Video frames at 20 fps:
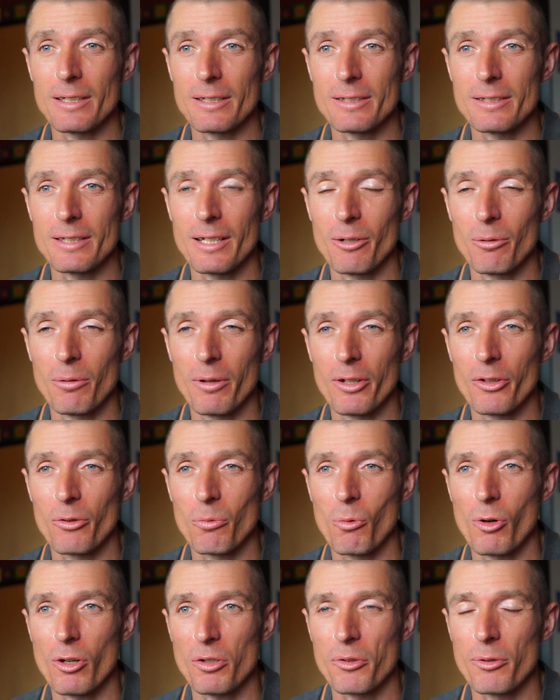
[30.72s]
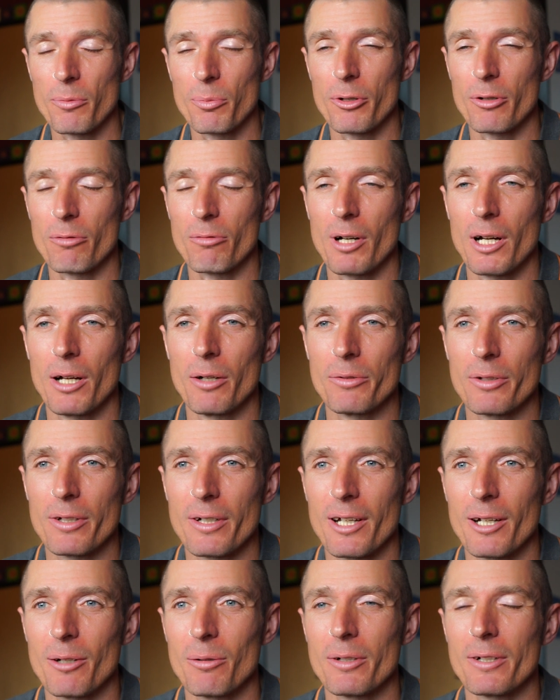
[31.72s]
see all these wasps around,
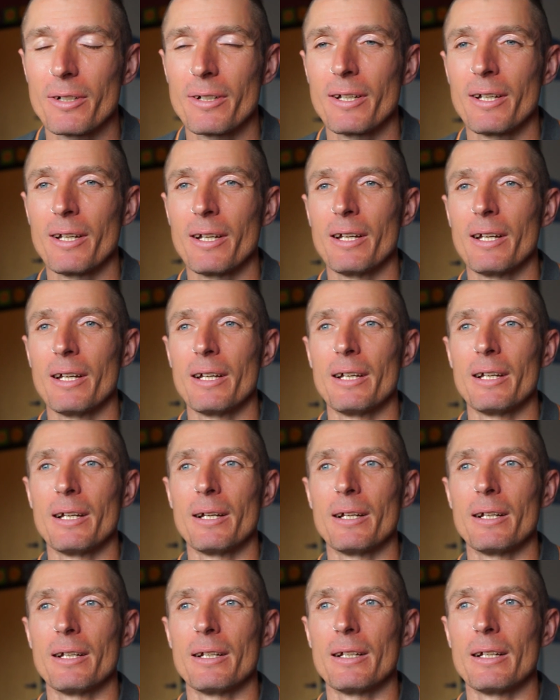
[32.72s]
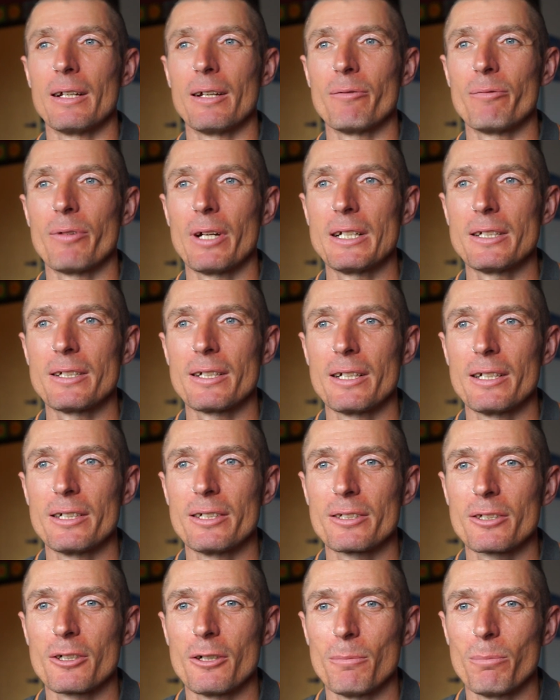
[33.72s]
and I would eventually
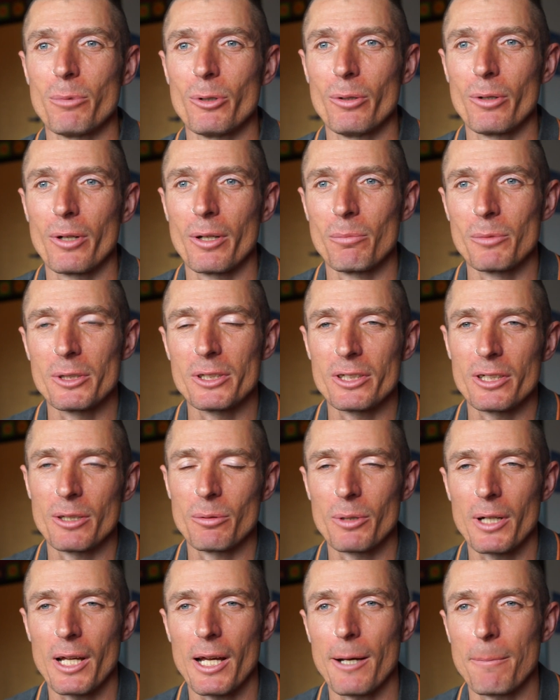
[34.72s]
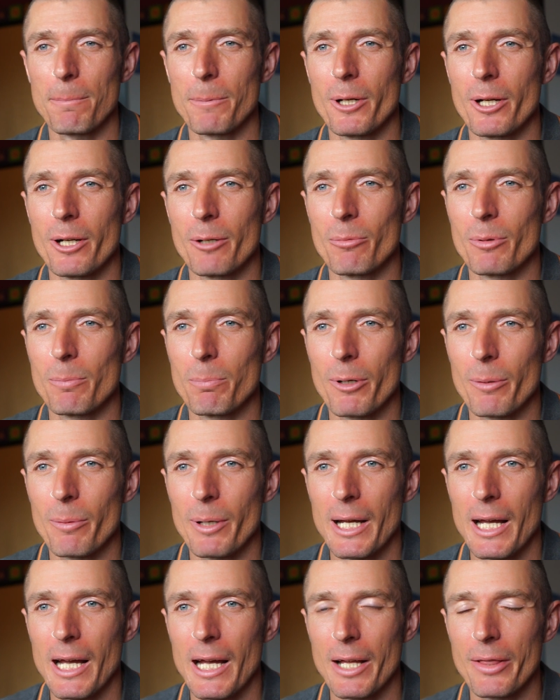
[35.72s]
just got bored and would see what happened and would put
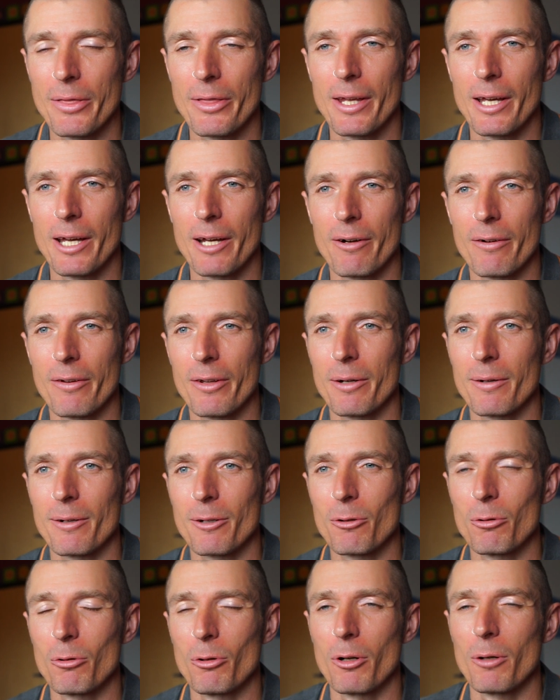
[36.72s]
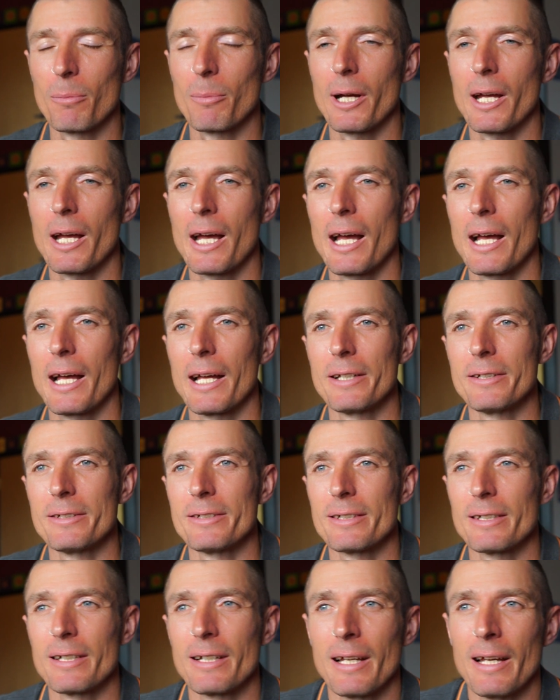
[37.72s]
my hand there and they'd crawl on my
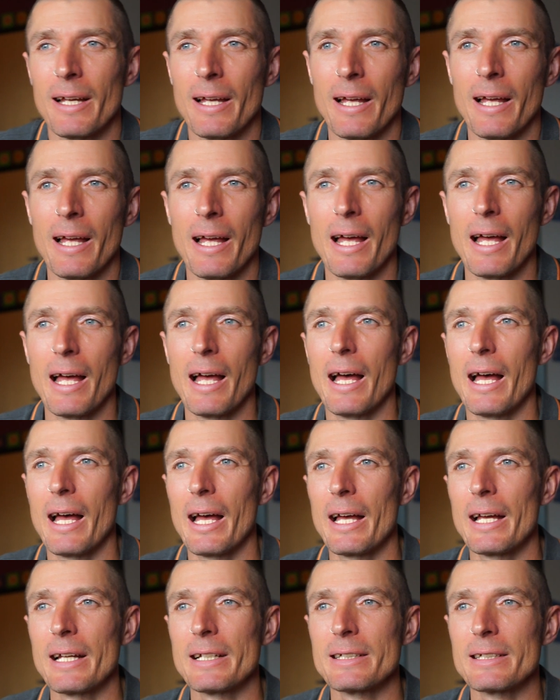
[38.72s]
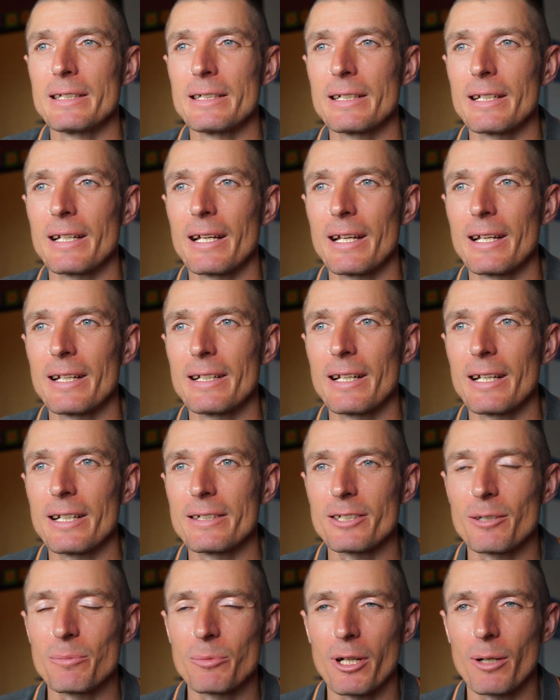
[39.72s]
hand. And
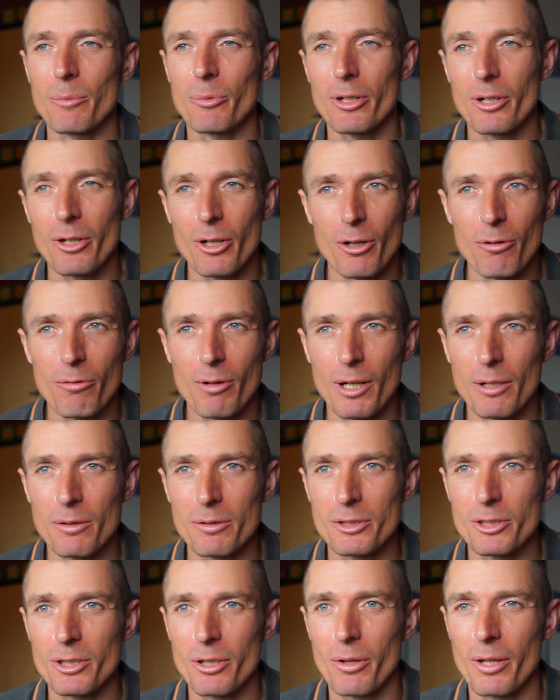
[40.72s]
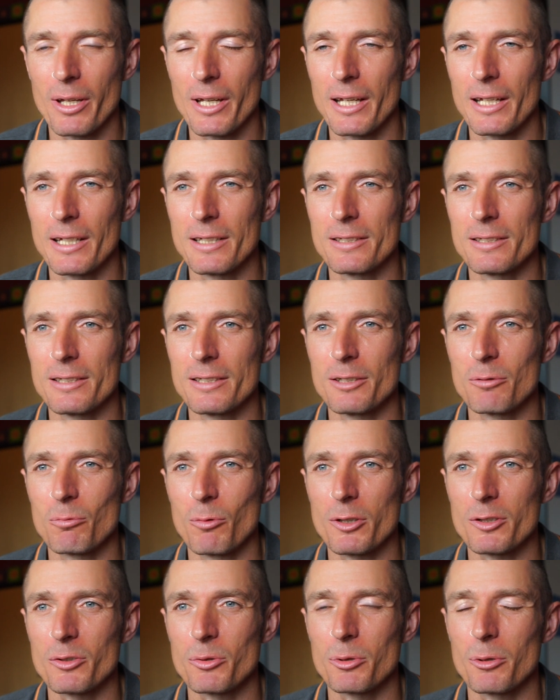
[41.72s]
sometimes I'd go around and show the kids these
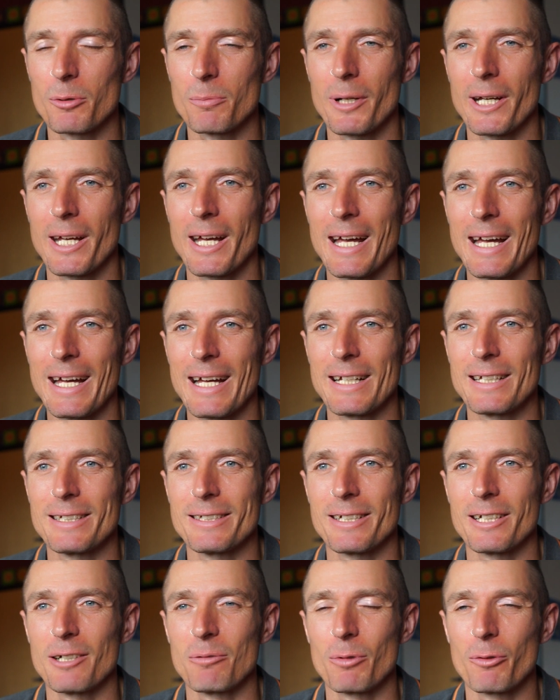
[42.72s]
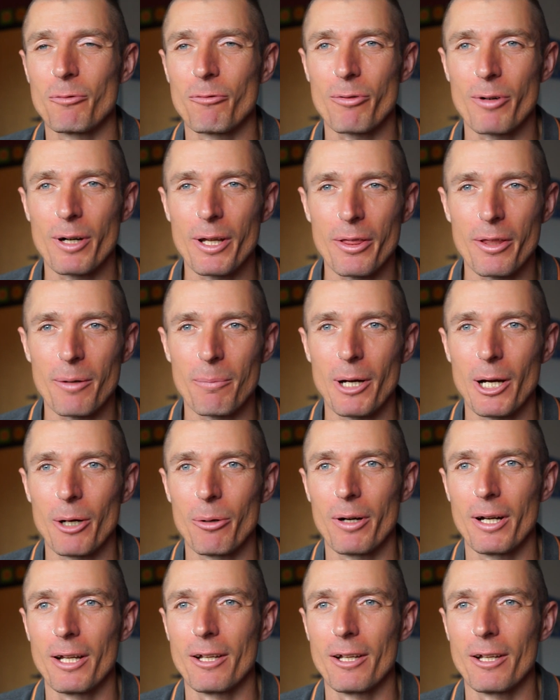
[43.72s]
wasps on my hand, and it would freak them out